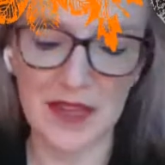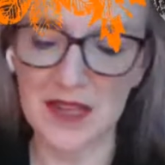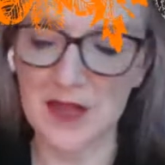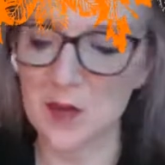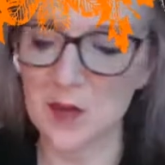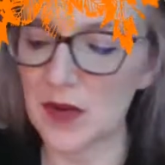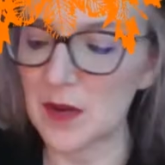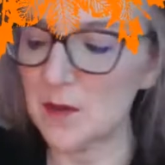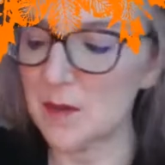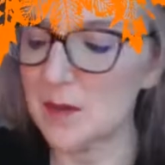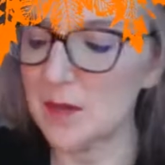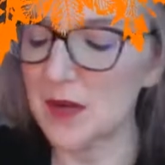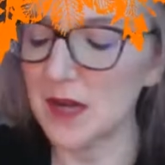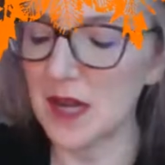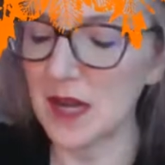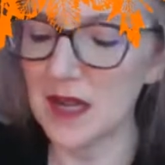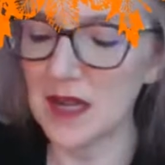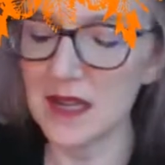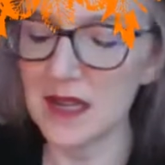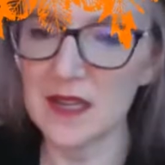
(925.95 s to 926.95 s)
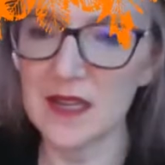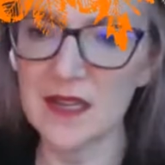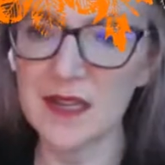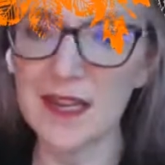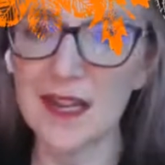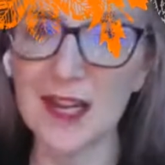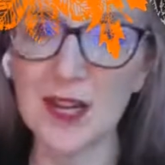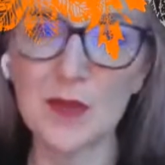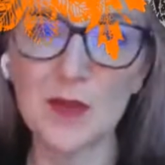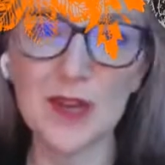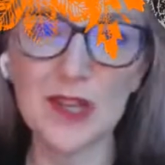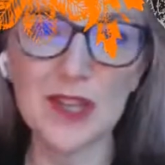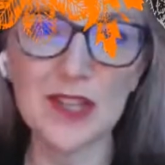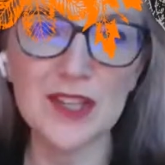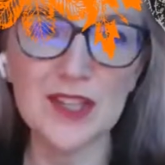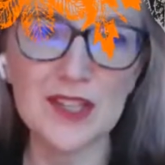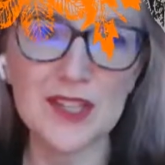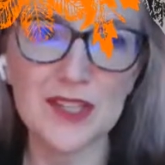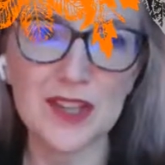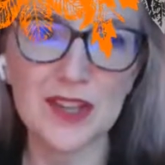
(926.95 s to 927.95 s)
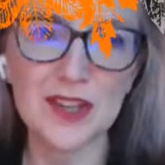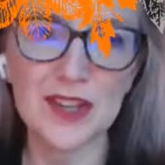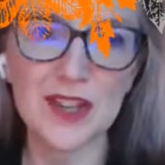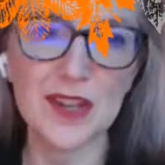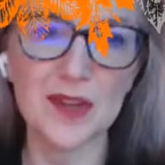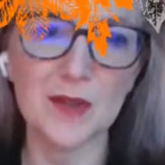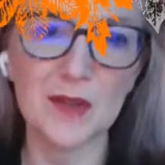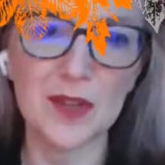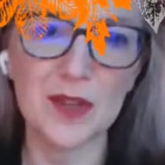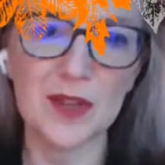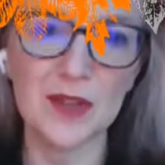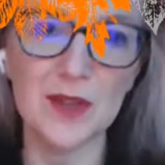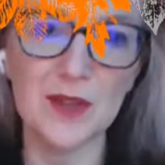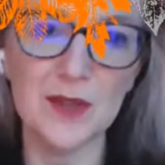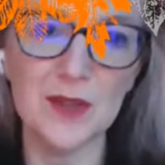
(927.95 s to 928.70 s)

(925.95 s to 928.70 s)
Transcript: anyway, but I I wanted to share that with